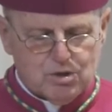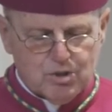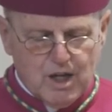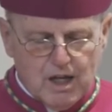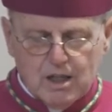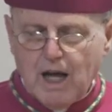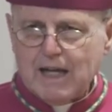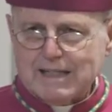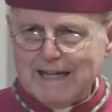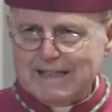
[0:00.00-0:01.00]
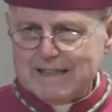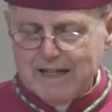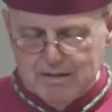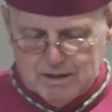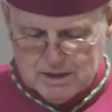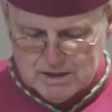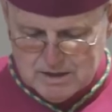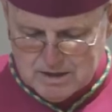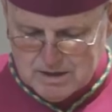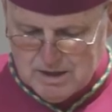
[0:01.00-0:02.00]
to thy lot and
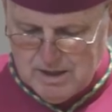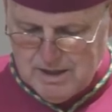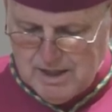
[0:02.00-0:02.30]
inheritance,